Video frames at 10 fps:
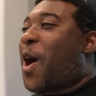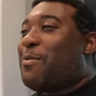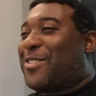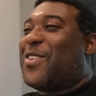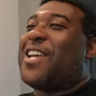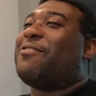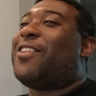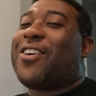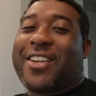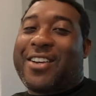I'm just gonna end the
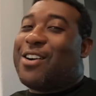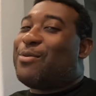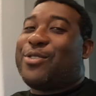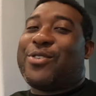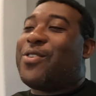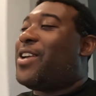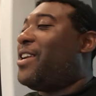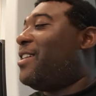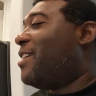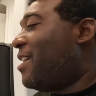vlog here. I'm just gonna go
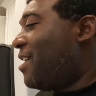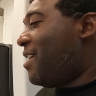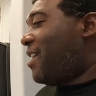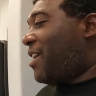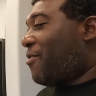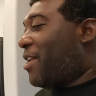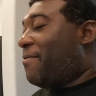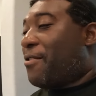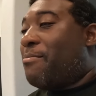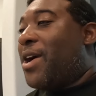eat and get ready
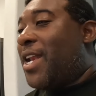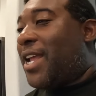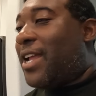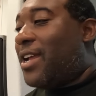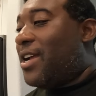for Monday.